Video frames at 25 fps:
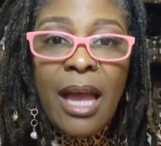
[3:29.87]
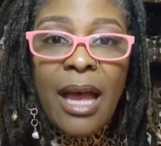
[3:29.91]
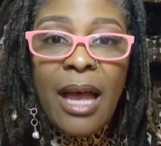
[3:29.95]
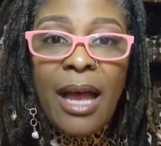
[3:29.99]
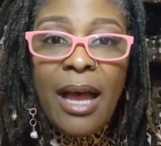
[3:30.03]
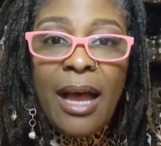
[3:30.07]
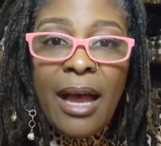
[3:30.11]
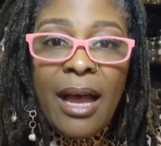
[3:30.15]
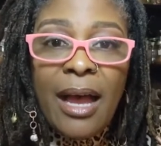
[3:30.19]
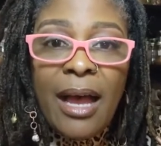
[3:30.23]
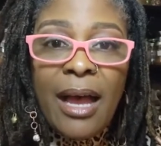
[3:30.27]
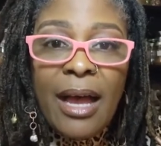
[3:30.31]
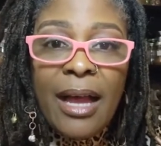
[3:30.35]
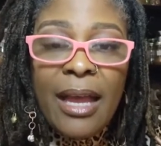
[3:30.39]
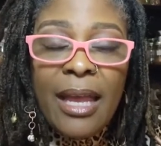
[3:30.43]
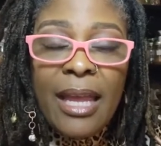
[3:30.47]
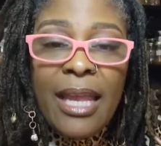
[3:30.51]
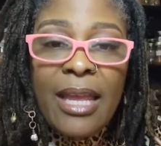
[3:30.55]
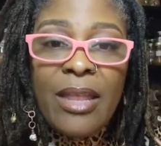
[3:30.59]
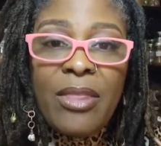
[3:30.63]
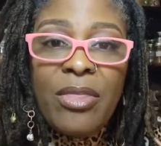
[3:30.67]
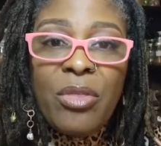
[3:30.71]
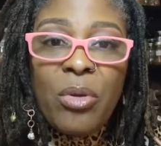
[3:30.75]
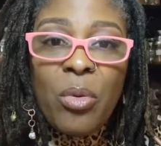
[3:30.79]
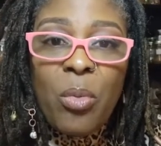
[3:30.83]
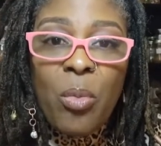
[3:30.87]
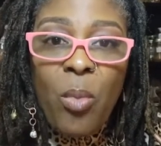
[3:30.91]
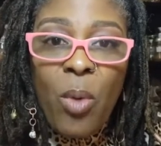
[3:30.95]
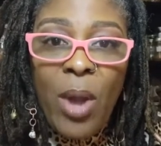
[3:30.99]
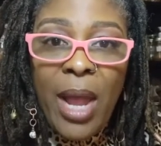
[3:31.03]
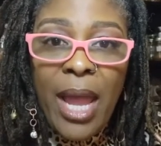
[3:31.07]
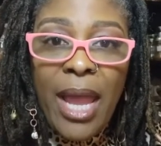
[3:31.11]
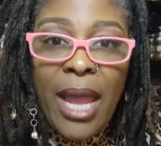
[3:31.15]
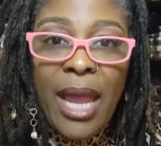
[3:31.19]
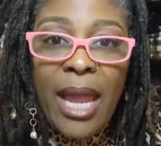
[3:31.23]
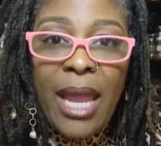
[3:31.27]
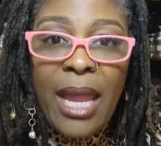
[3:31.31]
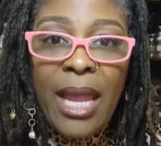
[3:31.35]
uh, in the
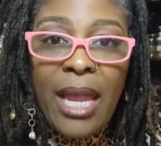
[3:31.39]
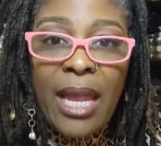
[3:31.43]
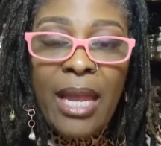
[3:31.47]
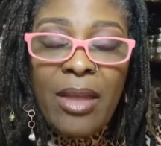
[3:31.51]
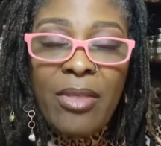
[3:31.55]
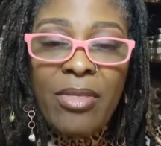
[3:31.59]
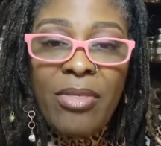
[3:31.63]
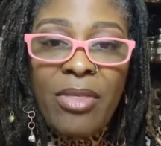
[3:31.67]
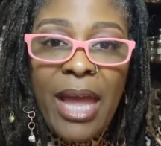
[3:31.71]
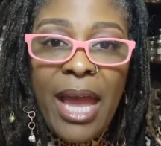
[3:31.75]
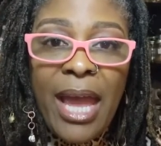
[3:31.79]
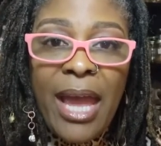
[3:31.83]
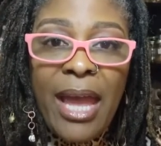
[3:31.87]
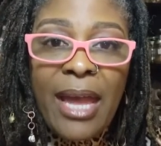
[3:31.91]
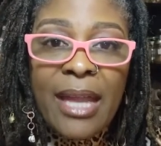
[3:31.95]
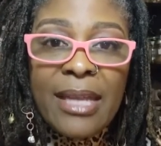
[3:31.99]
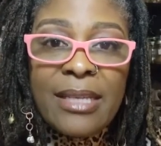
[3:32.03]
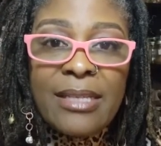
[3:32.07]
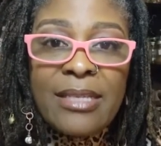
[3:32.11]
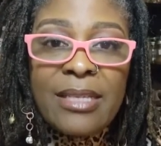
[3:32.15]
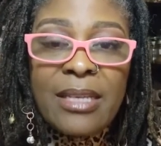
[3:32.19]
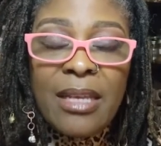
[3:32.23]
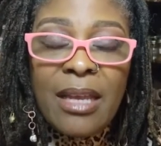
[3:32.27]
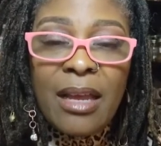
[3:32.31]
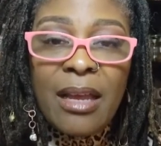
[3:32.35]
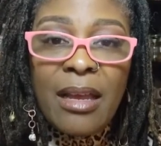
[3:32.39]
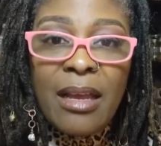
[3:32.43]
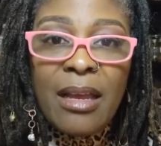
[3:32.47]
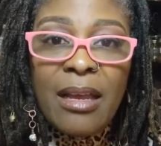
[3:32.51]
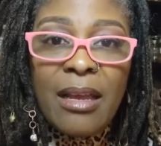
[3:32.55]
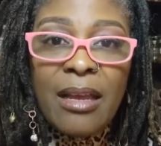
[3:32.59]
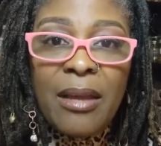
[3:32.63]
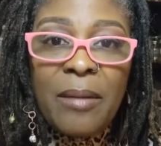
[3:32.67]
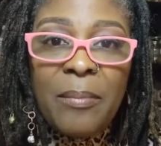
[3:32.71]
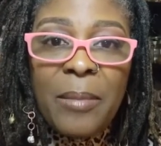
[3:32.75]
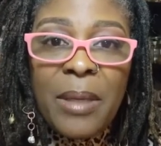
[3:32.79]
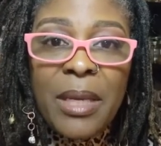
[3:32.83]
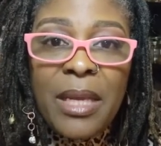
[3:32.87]
way that uh,